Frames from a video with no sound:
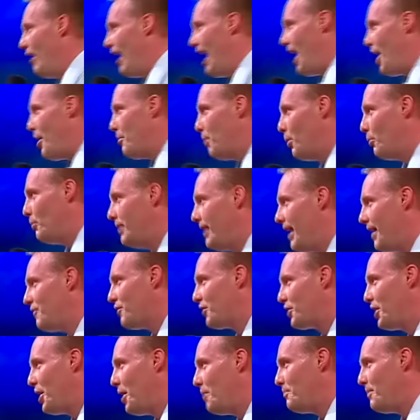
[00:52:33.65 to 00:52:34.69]
how, but we never
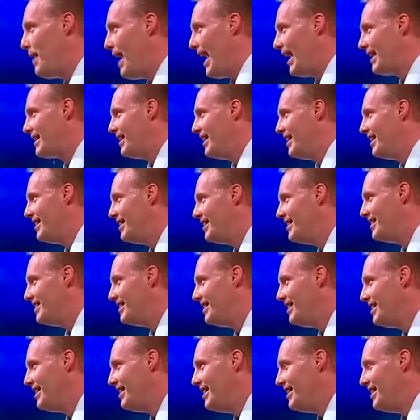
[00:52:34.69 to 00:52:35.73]
cut back.
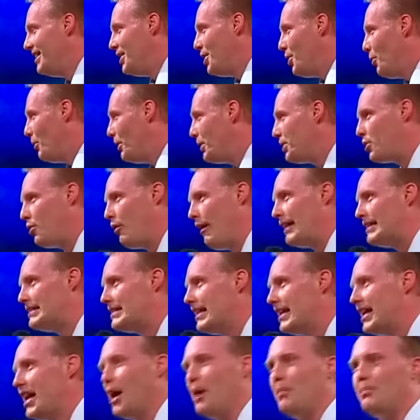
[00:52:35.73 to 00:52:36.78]
We cranked
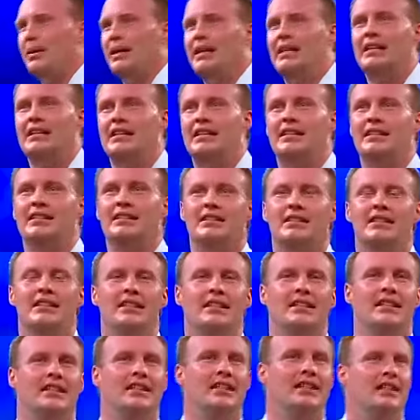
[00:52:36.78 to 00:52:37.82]
it up.
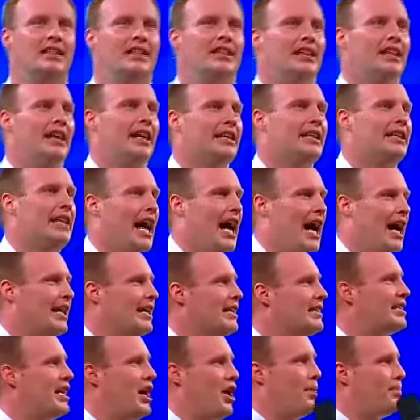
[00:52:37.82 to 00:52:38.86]
And God
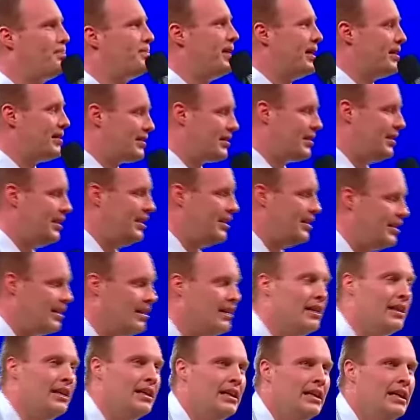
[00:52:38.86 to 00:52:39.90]
has helped us.
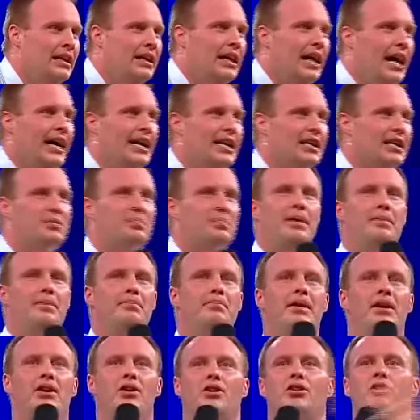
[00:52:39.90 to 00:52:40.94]
And it's been
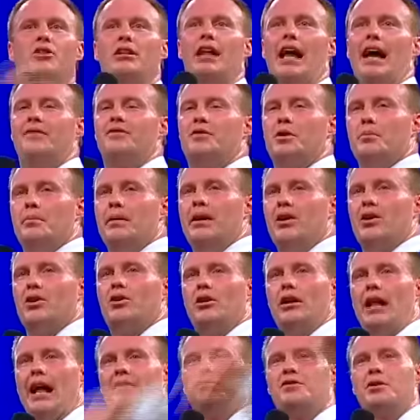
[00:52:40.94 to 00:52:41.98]
miracle after
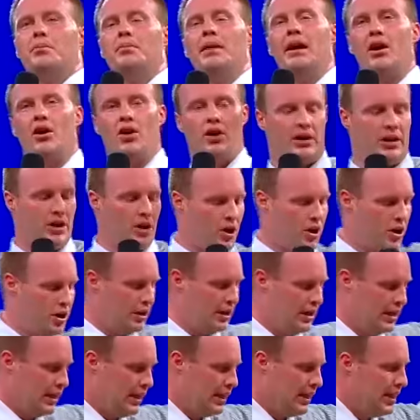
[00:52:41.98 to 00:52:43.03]
miracle after miracle
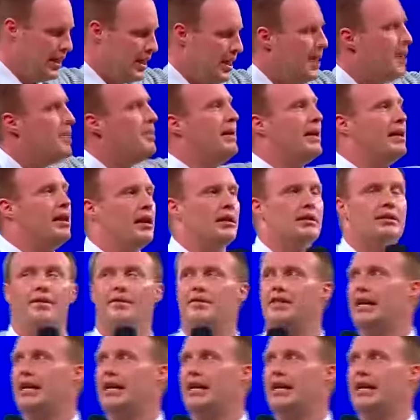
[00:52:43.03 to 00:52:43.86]
because of